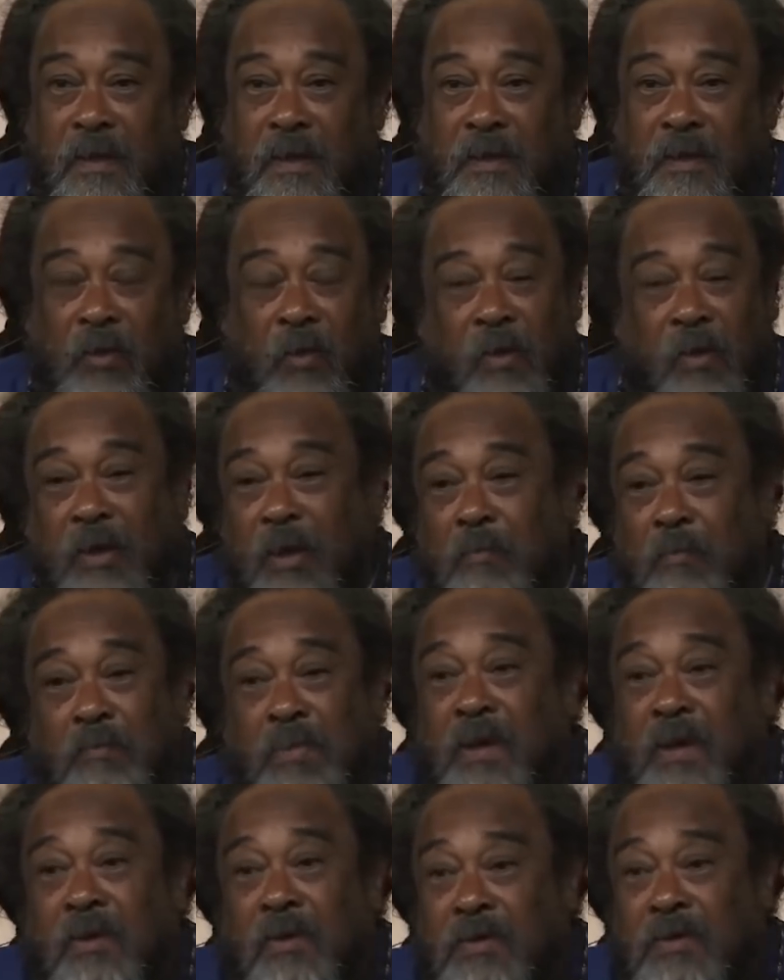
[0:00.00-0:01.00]
It only
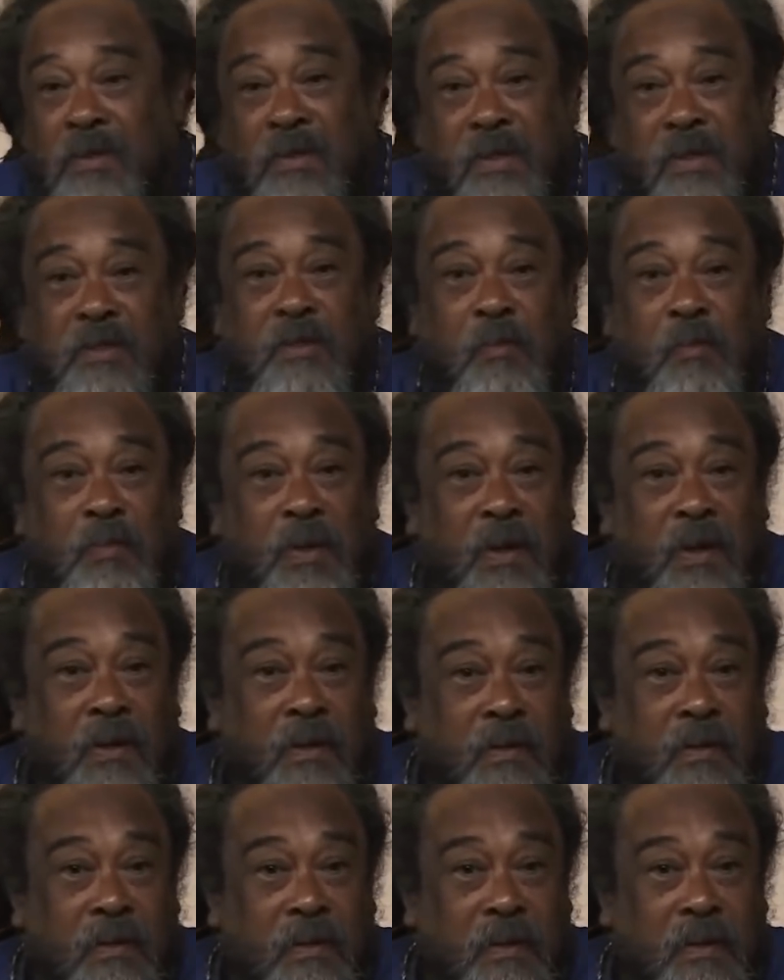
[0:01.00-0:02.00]
appears and
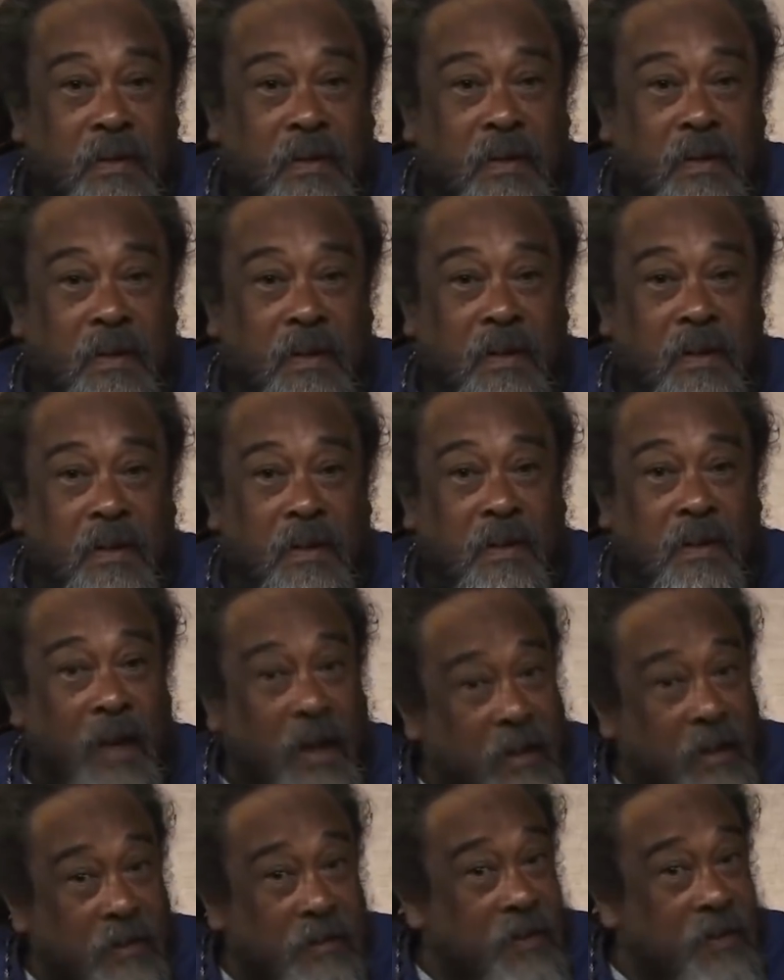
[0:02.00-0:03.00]
disappears.
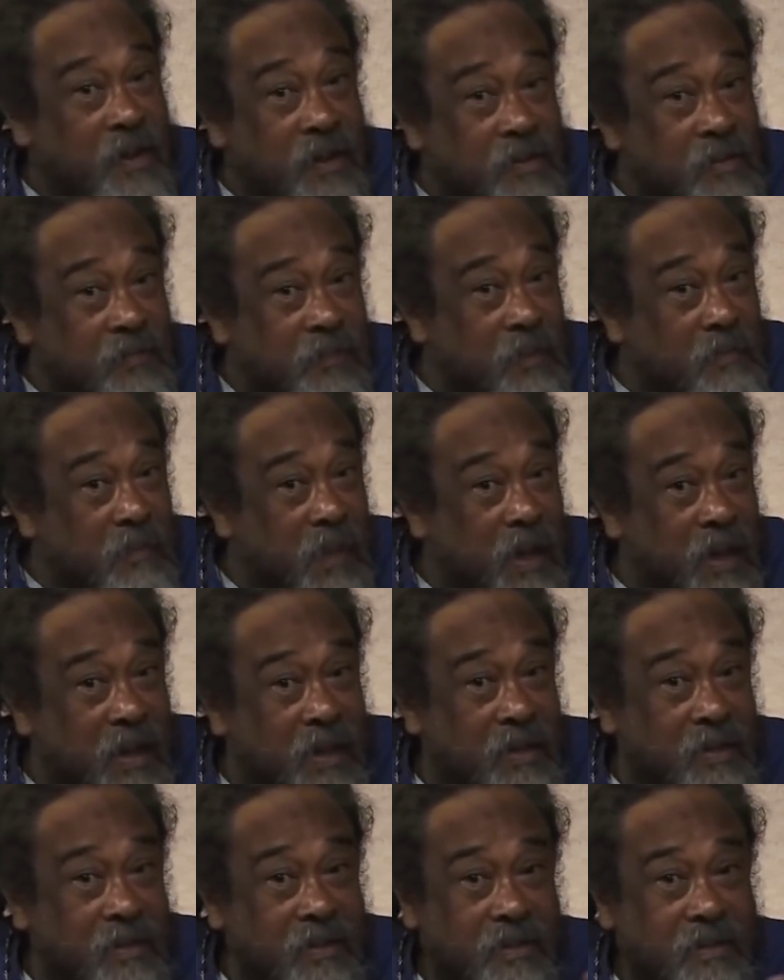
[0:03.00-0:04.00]
Like the things of the
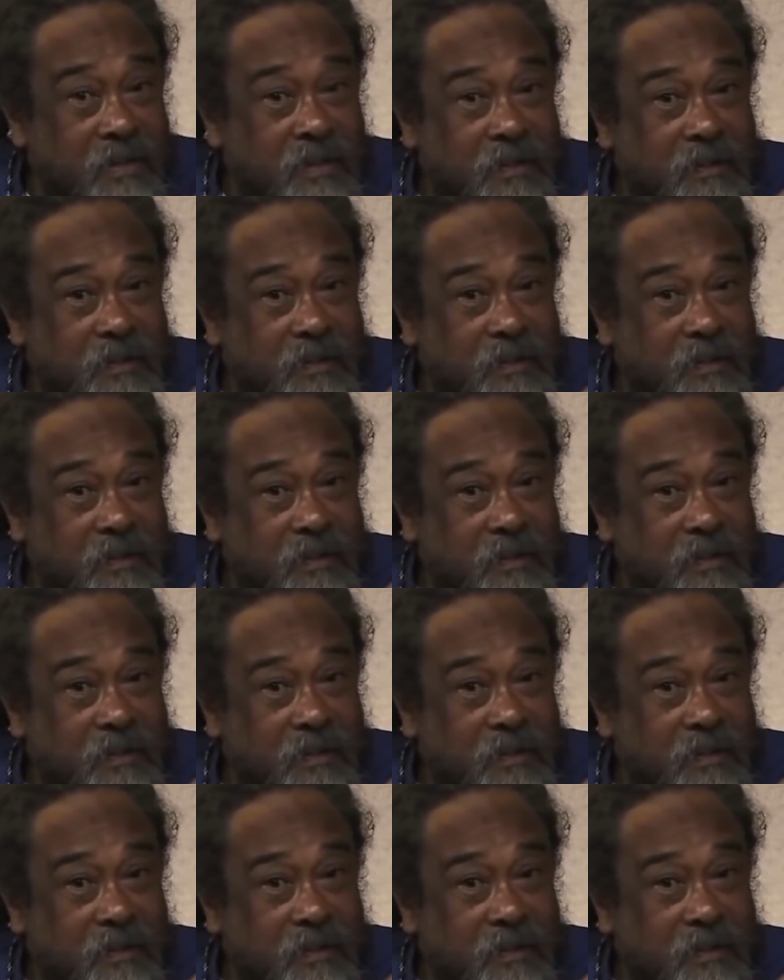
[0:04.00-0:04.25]
mind.